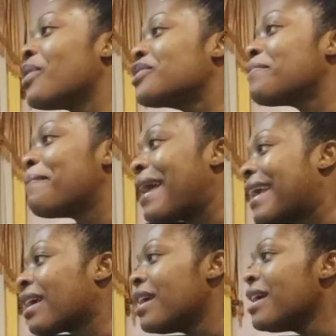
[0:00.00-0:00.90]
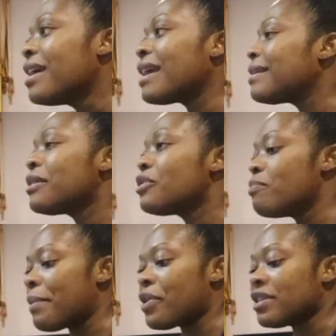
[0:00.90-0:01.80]
You want to make.
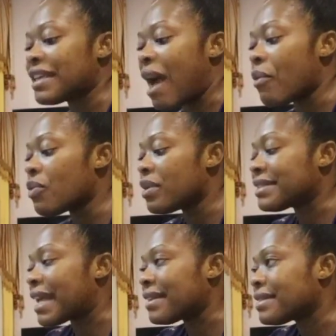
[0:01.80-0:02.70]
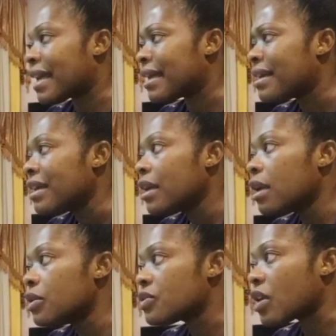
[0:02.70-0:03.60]
When you say, I want one sachet,
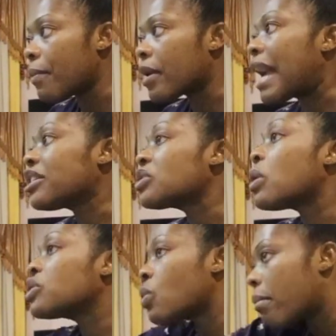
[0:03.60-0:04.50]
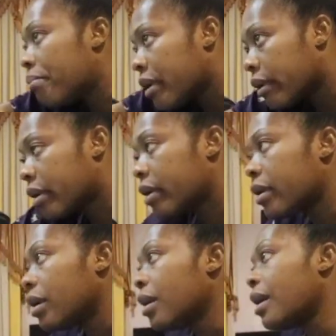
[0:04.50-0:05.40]
you stop. Okay, I just want one milk.